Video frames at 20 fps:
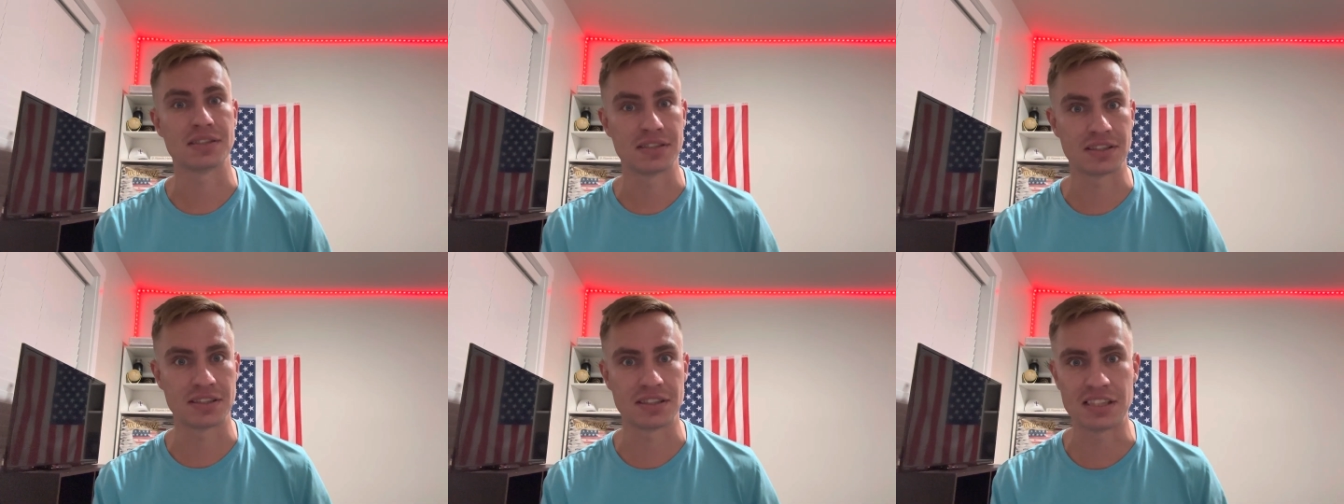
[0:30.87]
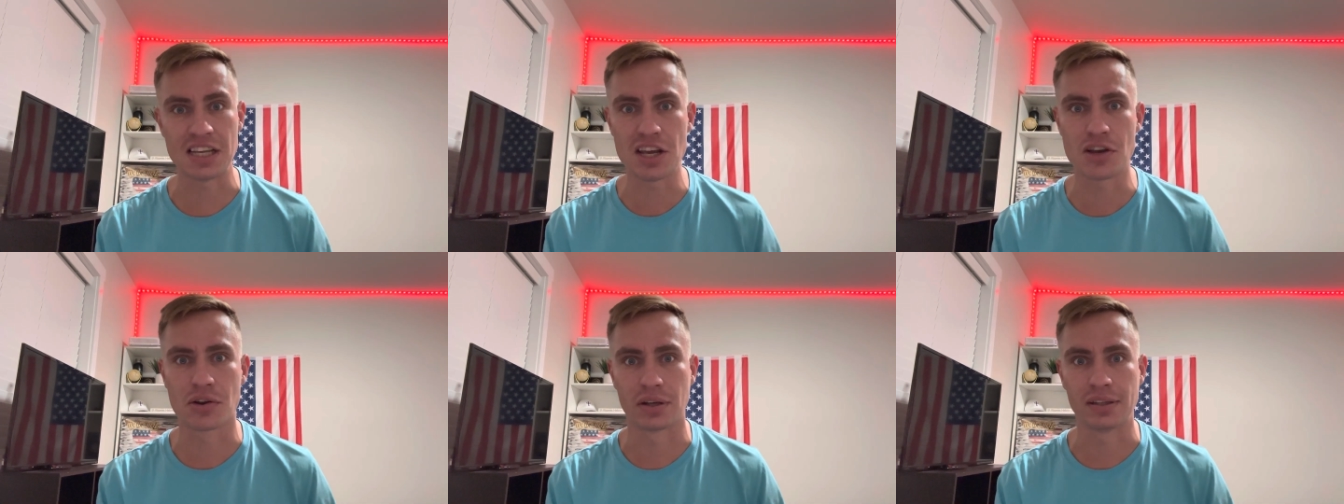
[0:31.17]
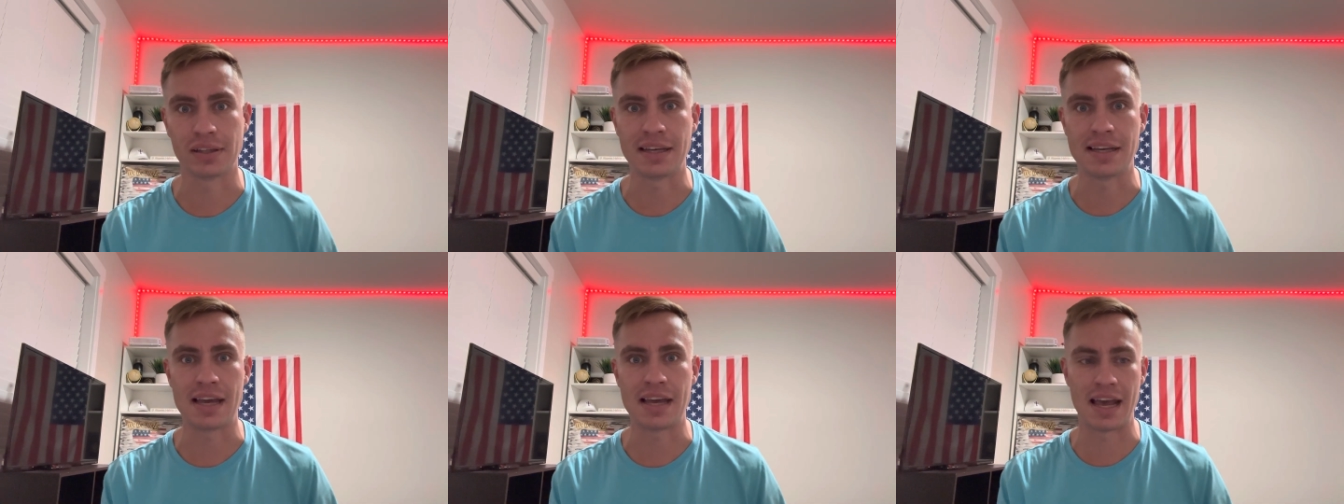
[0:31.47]

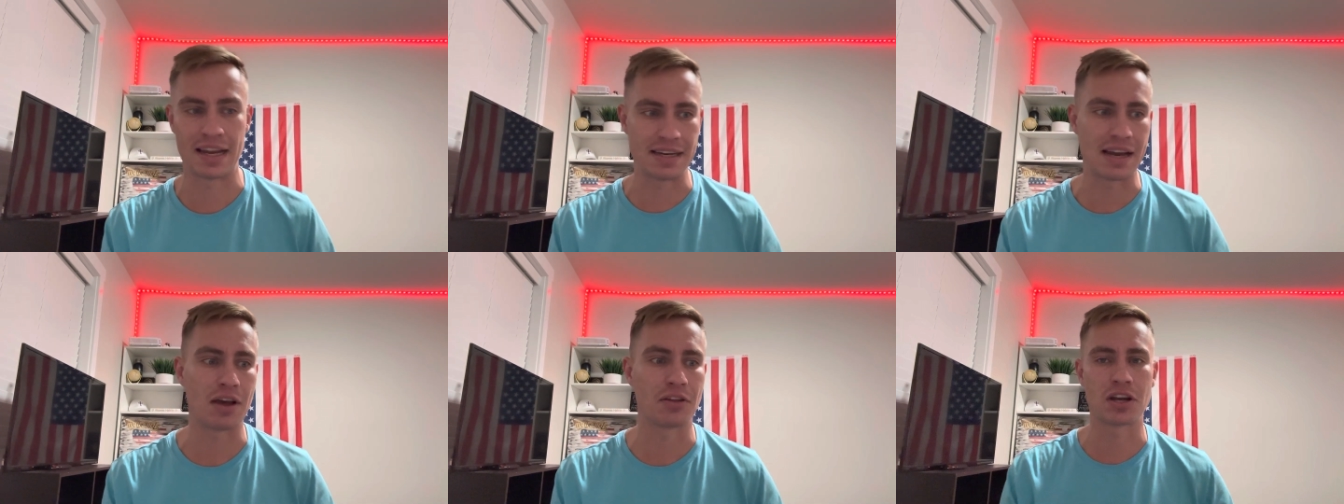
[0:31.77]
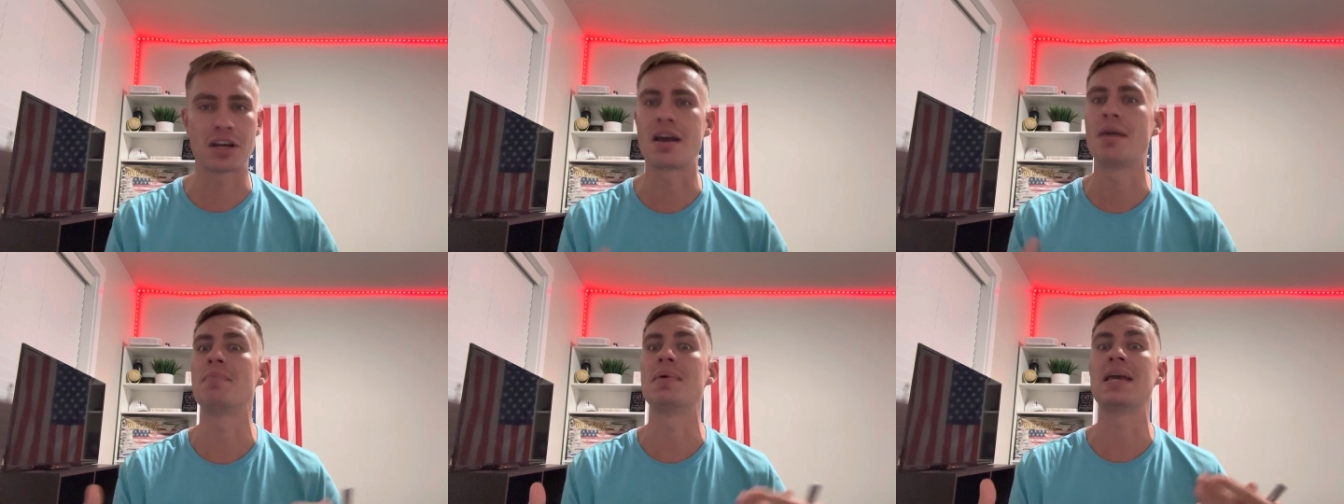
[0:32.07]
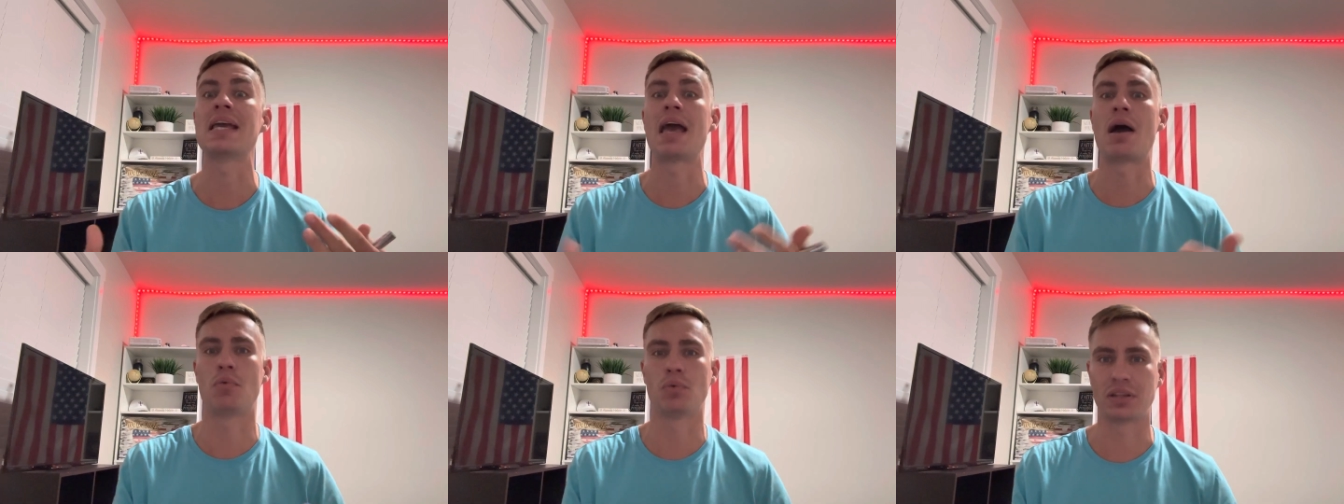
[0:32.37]
secretly and now they're
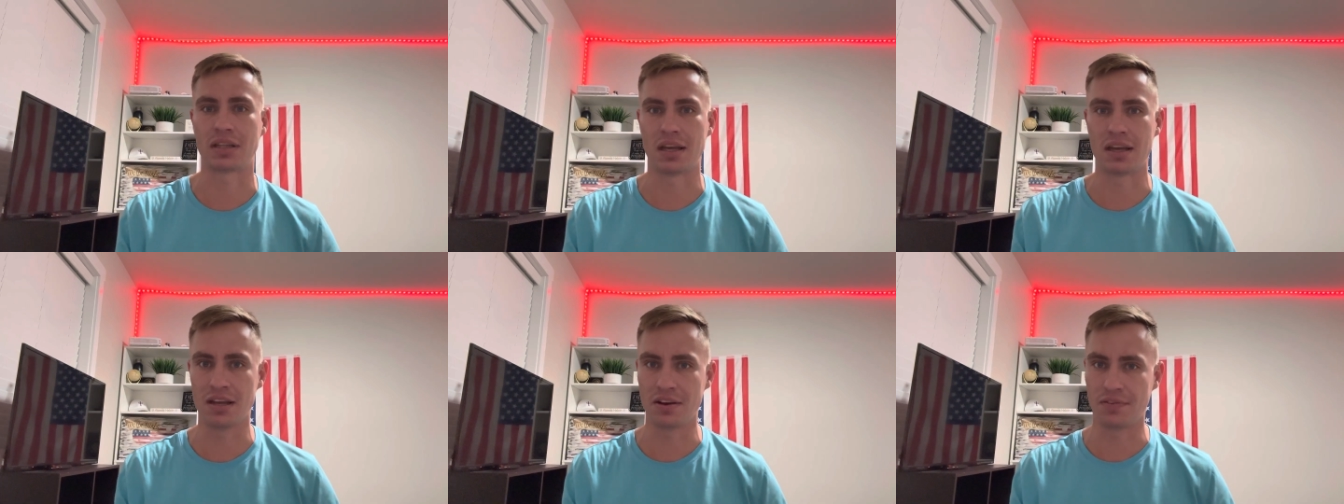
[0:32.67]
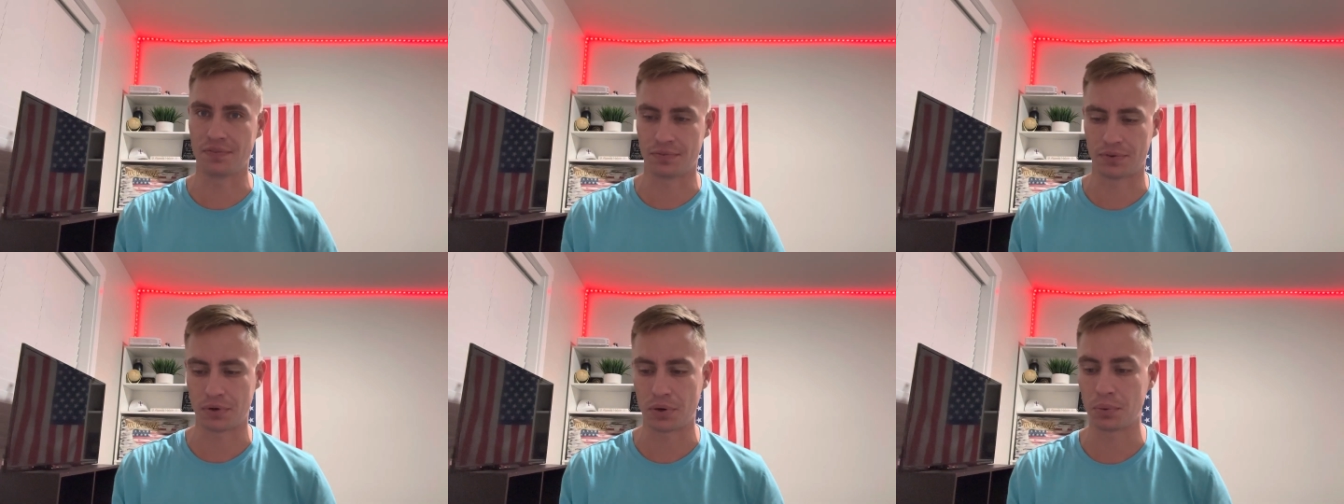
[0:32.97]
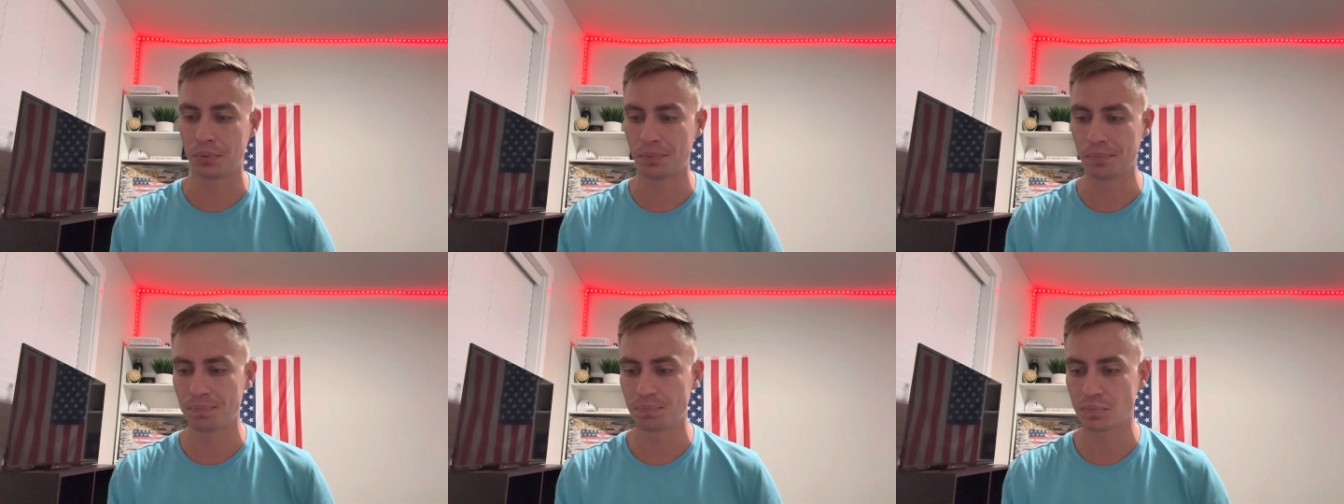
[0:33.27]
coming out with the
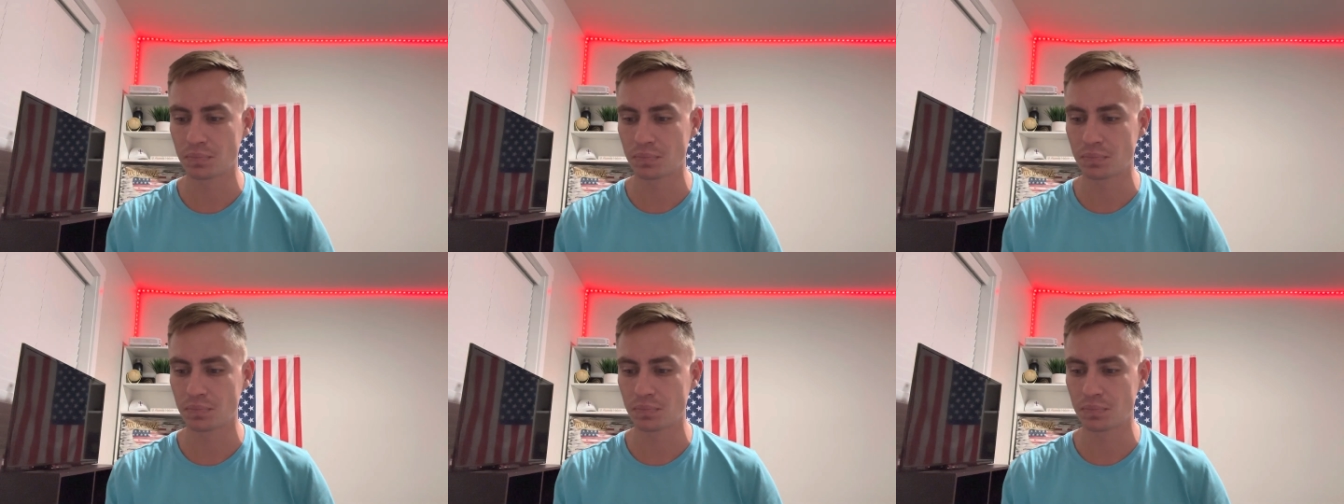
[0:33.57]
info